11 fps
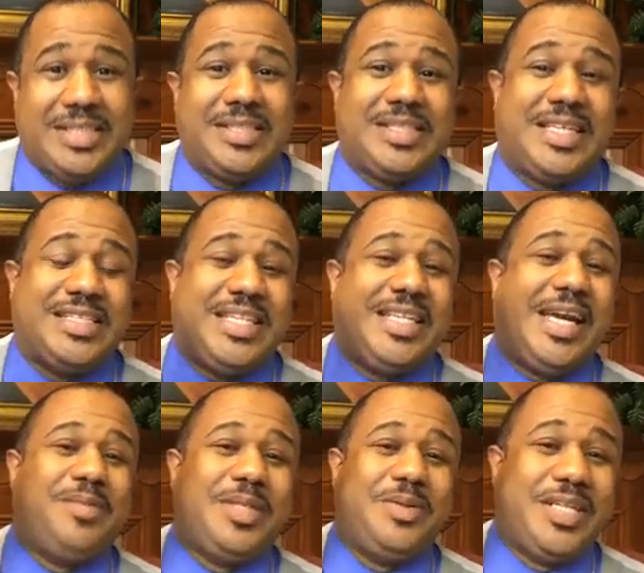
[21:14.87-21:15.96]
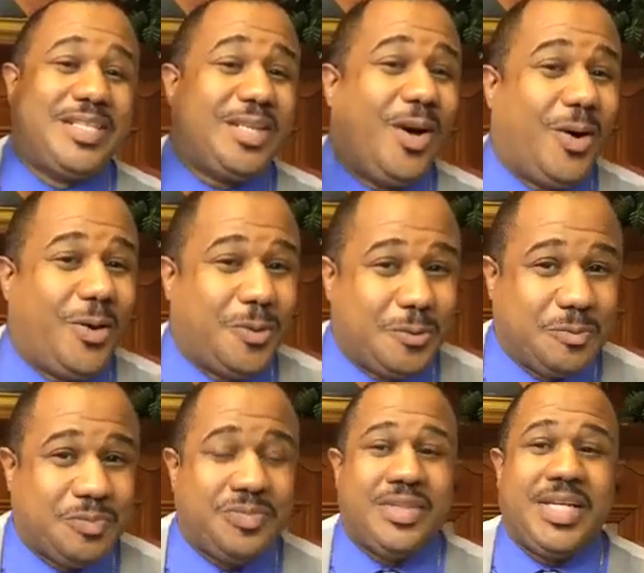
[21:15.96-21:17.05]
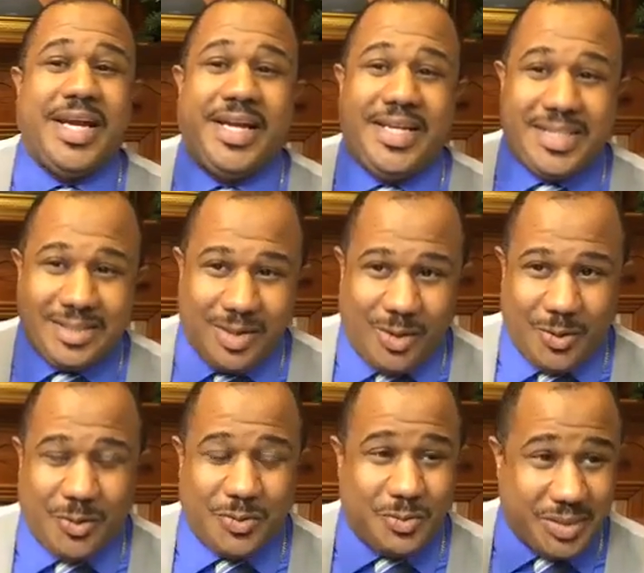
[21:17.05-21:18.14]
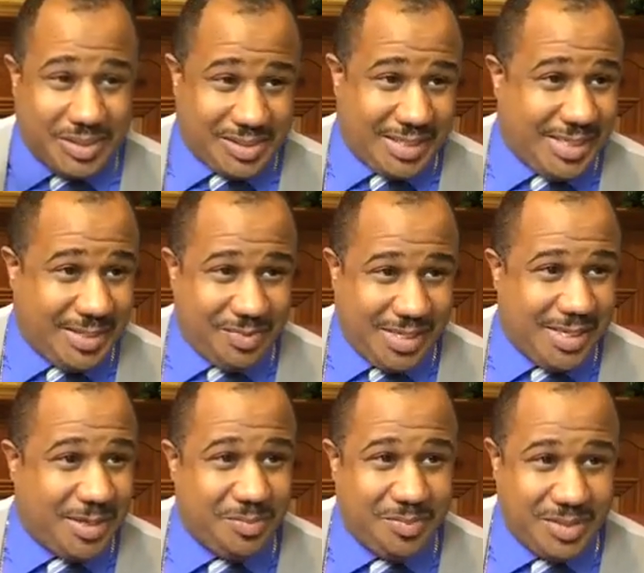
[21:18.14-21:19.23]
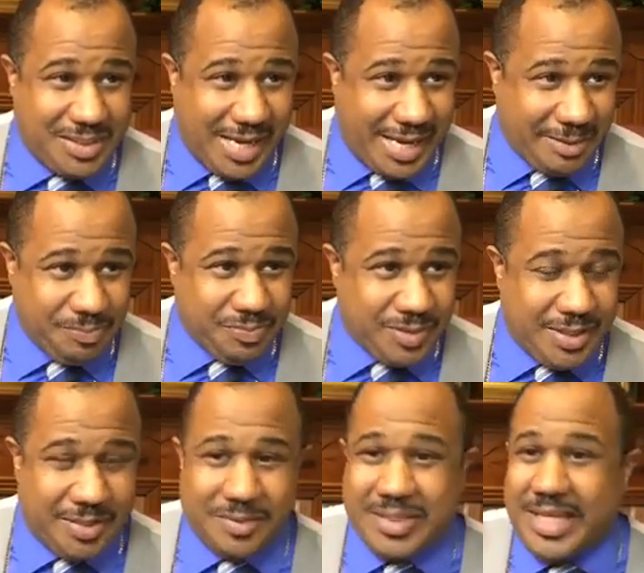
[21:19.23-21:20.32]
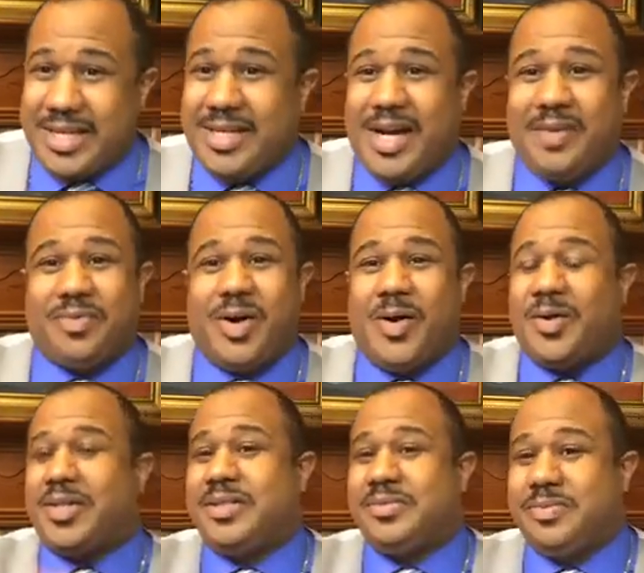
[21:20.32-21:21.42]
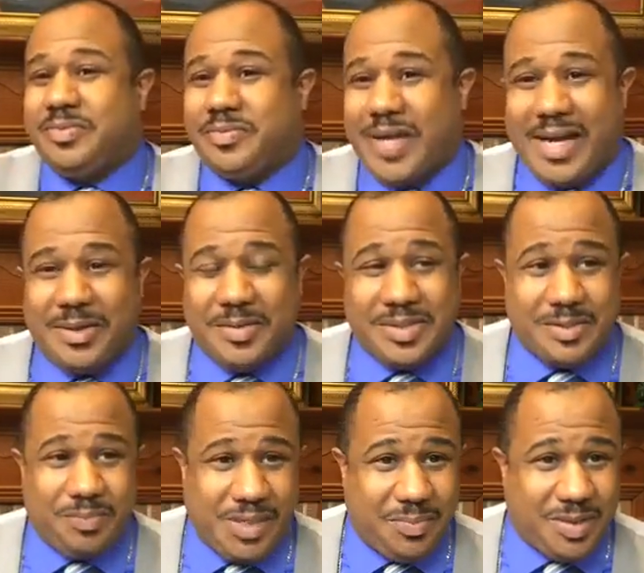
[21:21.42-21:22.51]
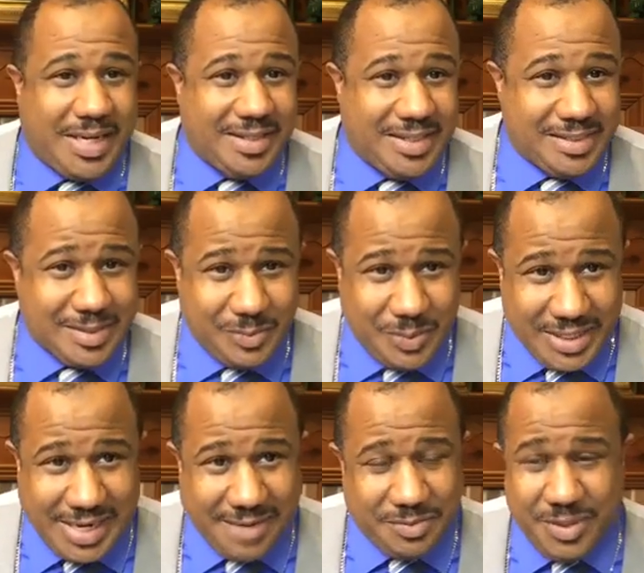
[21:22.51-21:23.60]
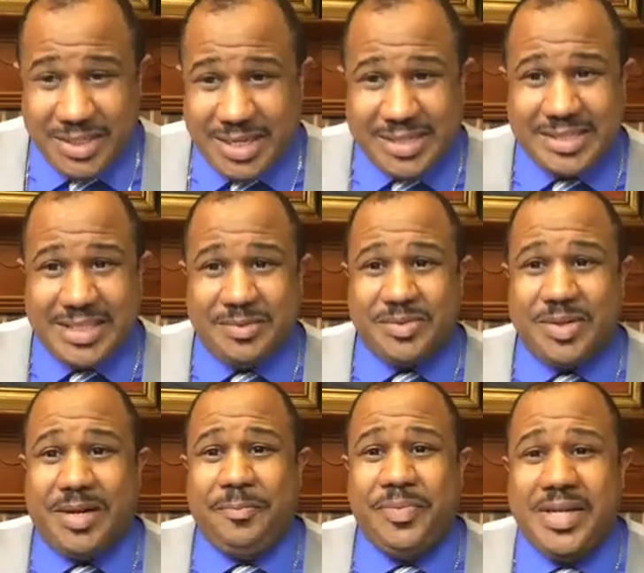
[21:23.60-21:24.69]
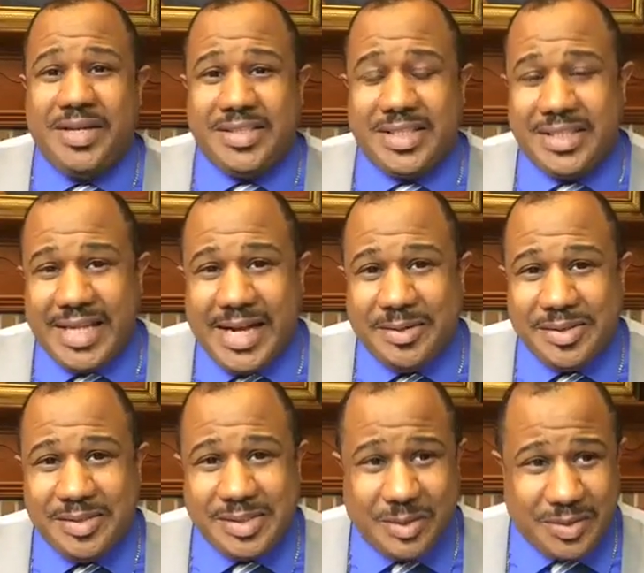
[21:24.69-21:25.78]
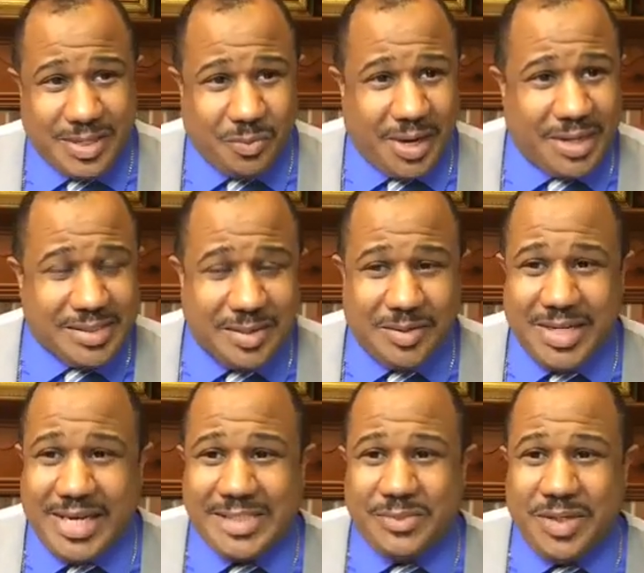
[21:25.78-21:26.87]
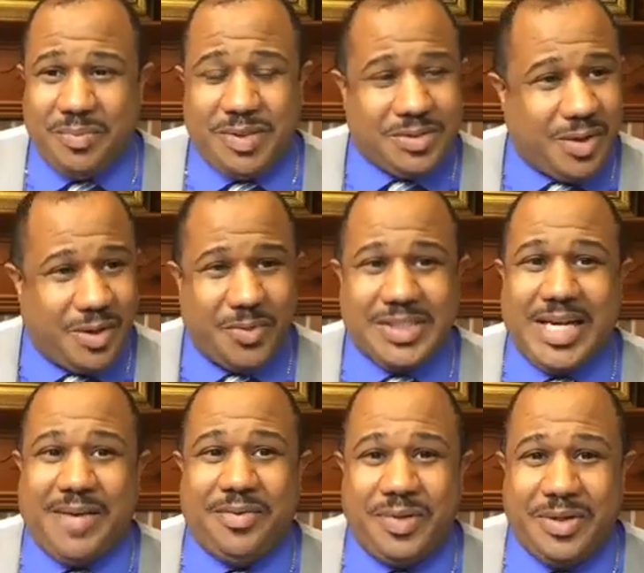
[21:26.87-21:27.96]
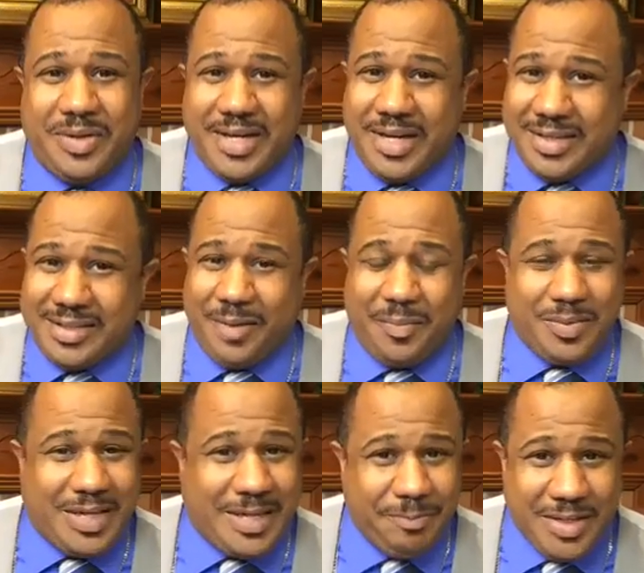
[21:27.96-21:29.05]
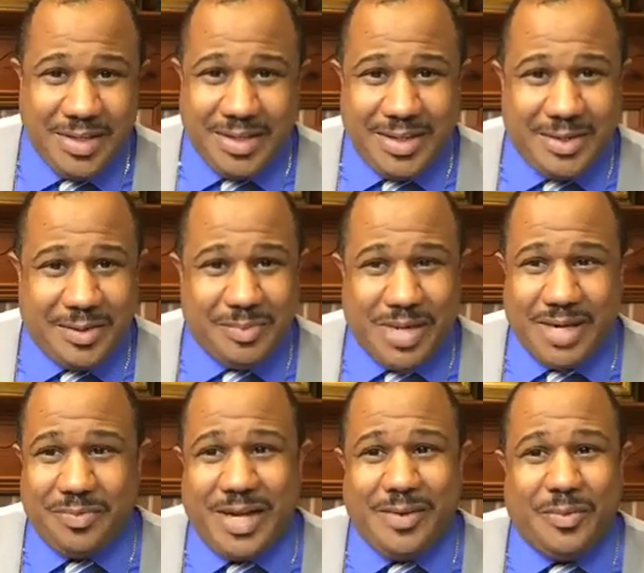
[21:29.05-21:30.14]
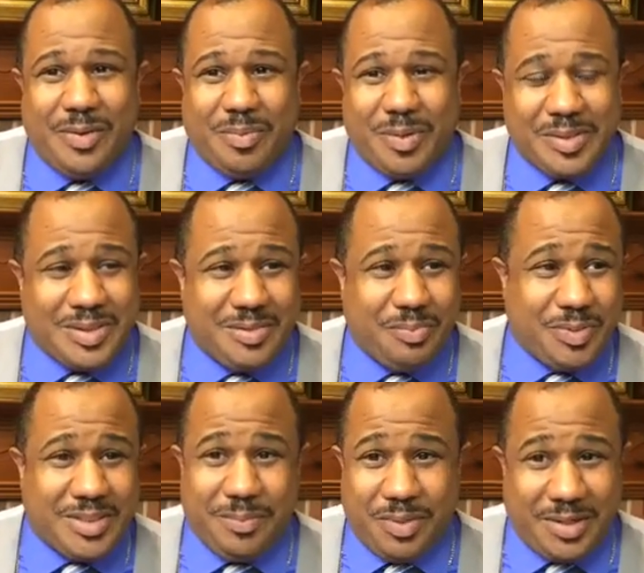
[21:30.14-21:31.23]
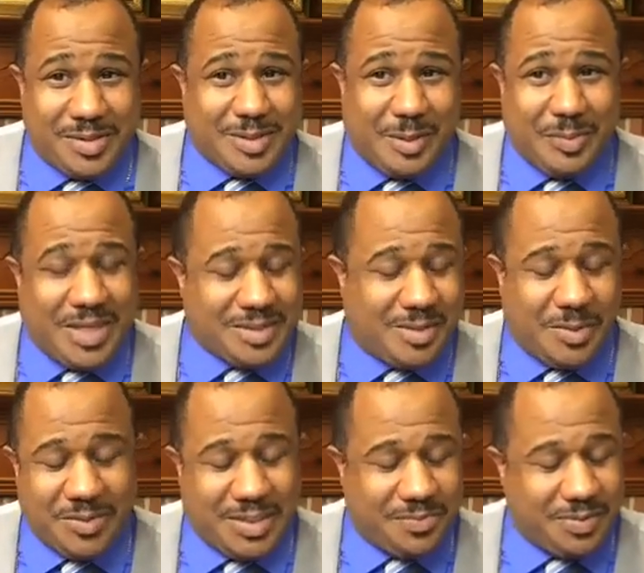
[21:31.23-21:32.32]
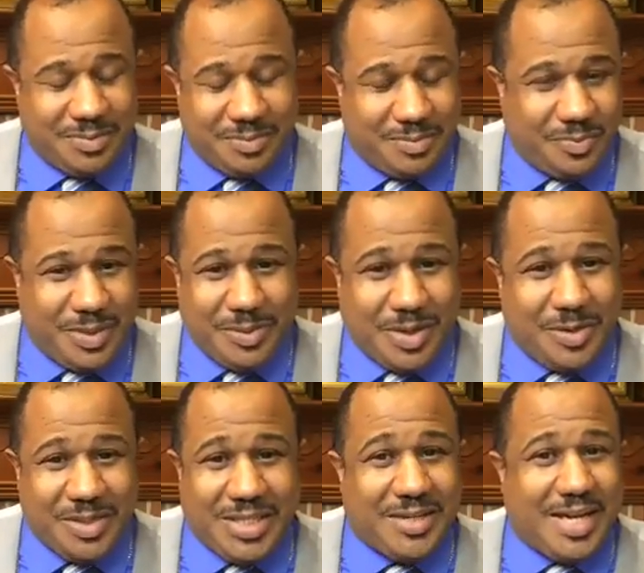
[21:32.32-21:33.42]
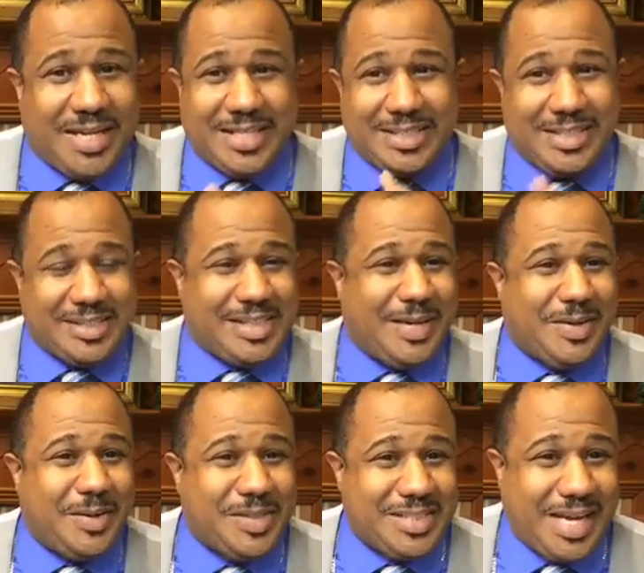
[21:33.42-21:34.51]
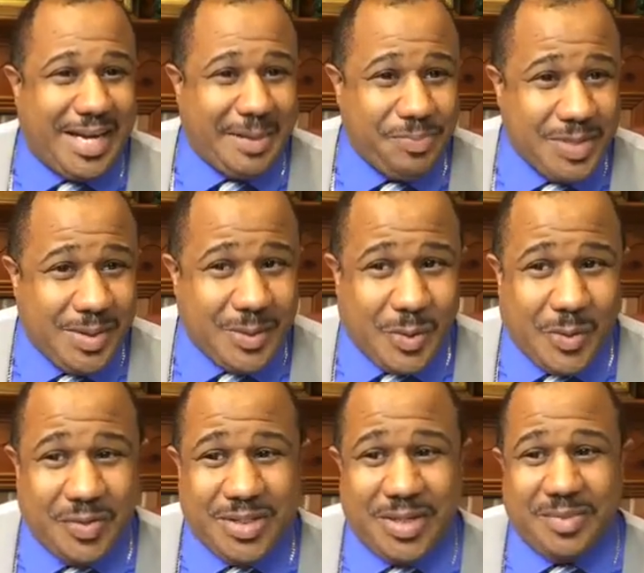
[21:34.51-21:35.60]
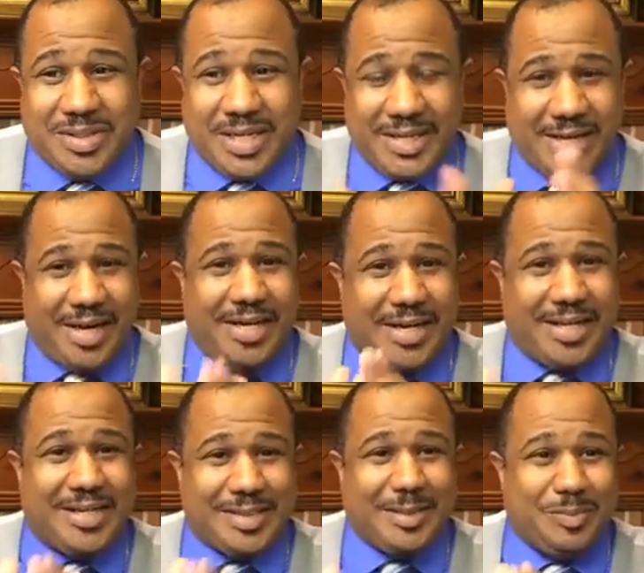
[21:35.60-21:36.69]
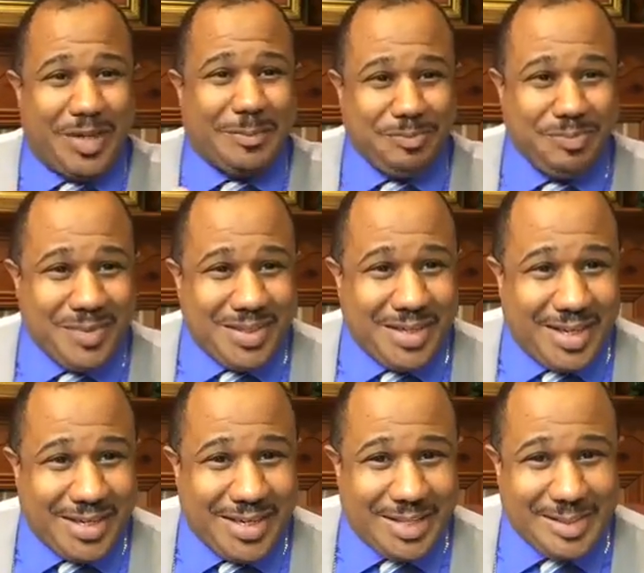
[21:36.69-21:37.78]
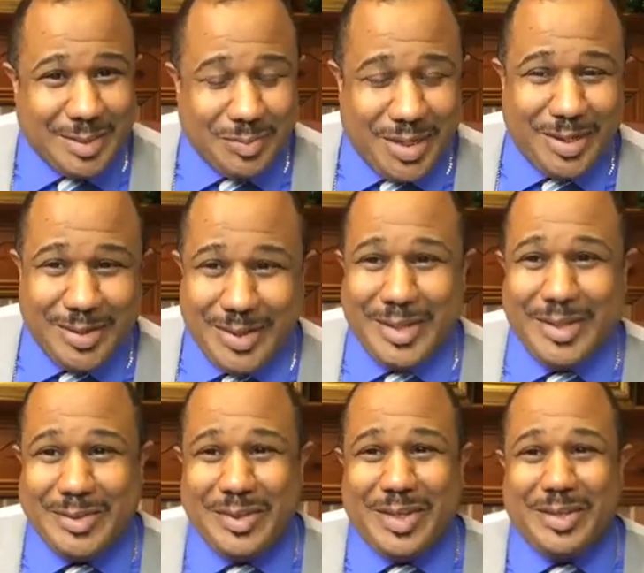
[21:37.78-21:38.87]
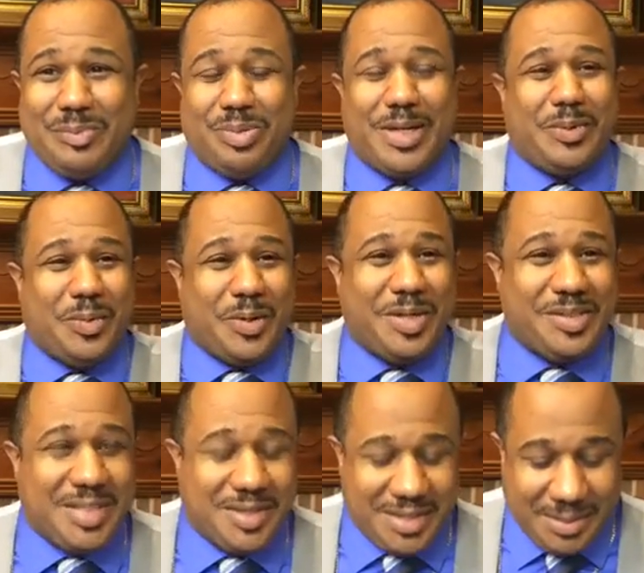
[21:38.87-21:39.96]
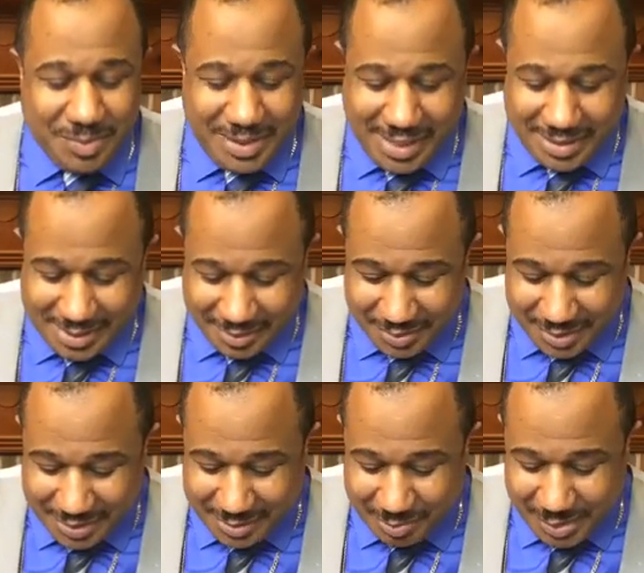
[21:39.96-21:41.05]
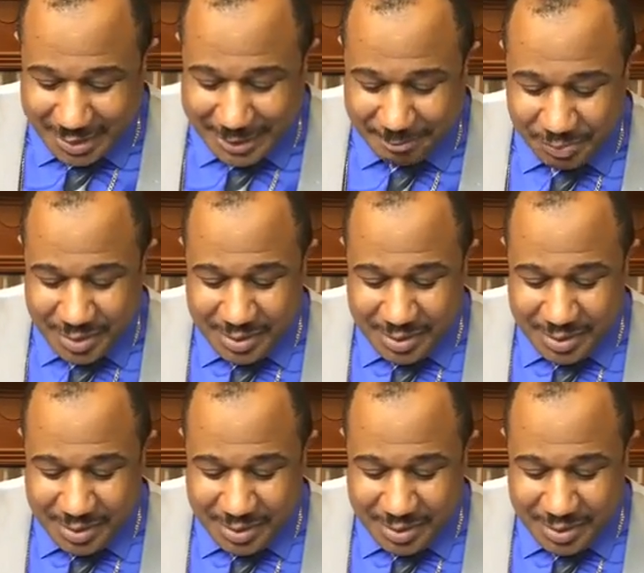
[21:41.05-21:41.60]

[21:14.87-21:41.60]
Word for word: It says he came to his own, and his own received him not you know, thank God for all the followers and people that listen week after week. Like I said, it was around 10,000 or so that watched on last week, but you always have a few. I got a couple that, you know, a matter of fact, one person, see, Periscope, that's a whole different field altogether. I get cussed out all the time over there, but thank God I got some, um, I got some uh, uh, uh, prayer warriors that are keeping that covered in the blood.